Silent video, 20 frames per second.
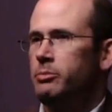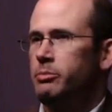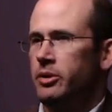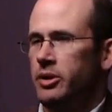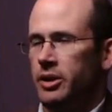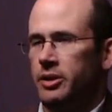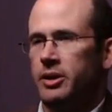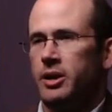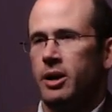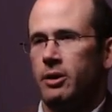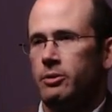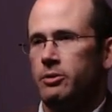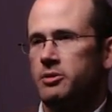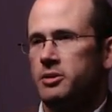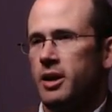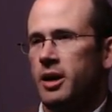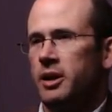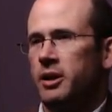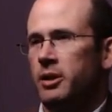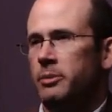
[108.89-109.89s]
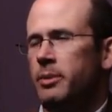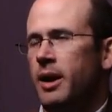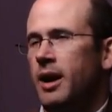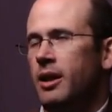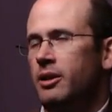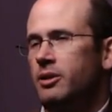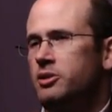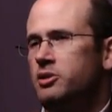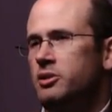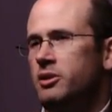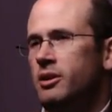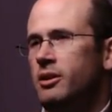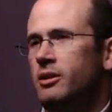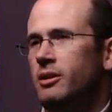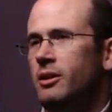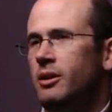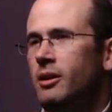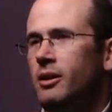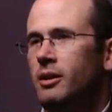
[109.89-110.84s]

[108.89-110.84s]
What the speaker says: but on the other side of the balance sheet.